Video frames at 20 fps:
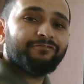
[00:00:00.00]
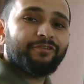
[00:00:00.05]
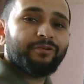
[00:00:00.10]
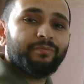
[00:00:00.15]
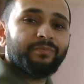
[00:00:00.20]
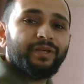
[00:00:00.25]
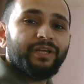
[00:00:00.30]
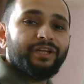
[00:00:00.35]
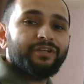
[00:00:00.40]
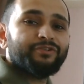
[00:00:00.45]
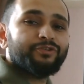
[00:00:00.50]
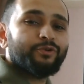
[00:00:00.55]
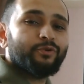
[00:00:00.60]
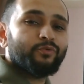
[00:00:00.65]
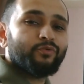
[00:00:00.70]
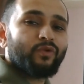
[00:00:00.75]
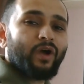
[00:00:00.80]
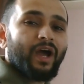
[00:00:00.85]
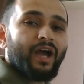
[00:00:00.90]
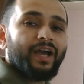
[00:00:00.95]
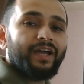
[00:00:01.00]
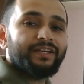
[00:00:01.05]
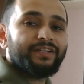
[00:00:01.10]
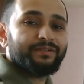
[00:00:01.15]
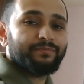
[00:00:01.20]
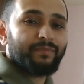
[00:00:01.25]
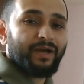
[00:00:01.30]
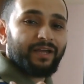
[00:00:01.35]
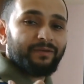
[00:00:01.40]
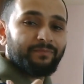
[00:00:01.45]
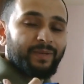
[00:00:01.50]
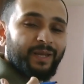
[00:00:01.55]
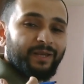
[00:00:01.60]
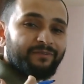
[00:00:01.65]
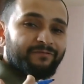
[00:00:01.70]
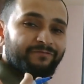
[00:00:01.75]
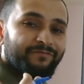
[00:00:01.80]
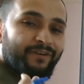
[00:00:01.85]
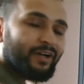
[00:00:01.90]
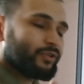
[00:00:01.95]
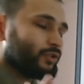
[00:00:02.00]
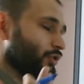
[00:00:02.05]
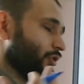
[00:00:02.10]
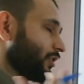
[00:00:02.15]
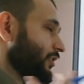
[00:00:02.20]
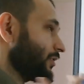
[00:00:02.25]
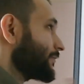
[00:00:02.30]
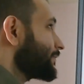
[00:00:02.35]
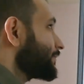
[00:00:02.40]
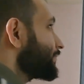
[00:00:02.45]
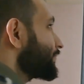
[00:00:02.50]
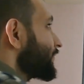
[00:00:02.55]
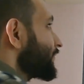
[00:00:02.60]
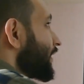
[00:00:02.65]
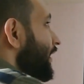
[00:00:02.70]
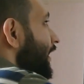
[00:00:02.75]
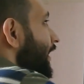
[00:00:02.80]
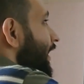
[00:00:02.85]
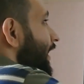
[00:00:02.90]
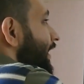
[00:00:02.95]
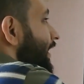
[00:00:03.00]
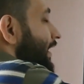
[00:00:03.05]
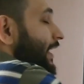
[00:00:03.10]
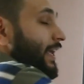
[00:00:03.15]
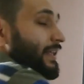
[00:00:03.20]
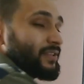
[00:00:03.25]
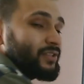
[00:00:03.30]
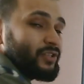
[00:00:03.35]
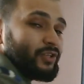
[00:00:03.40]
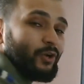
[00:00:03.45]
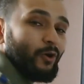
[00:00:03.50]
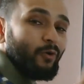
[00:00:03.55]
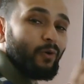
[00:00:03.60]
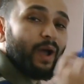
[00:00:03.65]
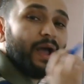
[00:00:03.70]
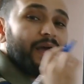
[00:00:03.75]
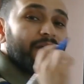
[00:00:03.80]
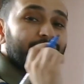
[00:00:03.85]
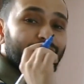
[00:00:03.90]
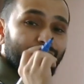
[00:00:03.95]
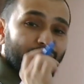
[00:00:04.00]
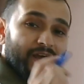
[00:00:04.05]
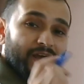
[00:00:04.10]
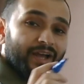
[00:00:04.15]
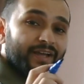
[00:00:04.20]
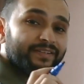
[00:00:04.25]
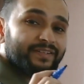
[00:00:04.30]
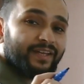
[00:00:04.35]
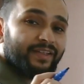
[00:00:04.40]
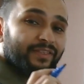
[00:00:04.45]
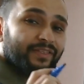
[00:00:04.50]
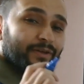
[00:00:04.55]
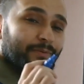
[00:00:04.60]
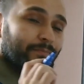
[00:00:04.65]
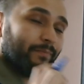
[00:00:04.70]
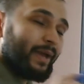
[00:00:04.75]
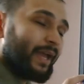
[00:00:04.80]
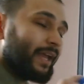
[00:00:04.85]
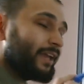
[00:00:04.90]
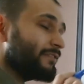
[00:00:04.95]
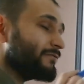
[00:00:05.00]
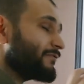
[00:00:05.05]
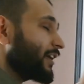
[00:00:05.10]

for me to write my main function. Let's go and write the main